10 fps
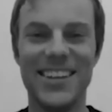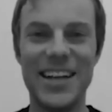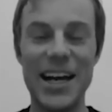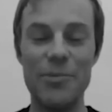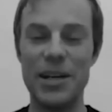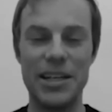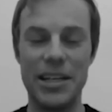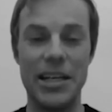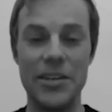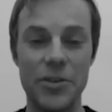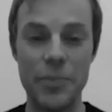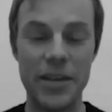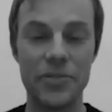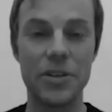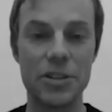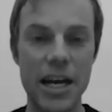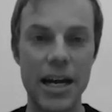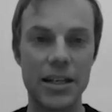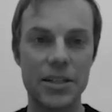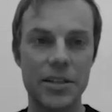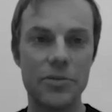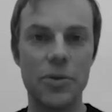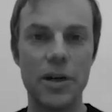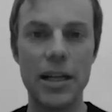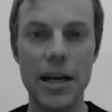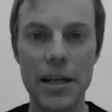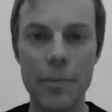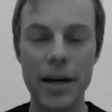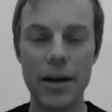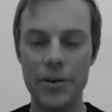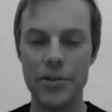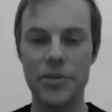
No, but it is a mental challenge. That's what I like about it.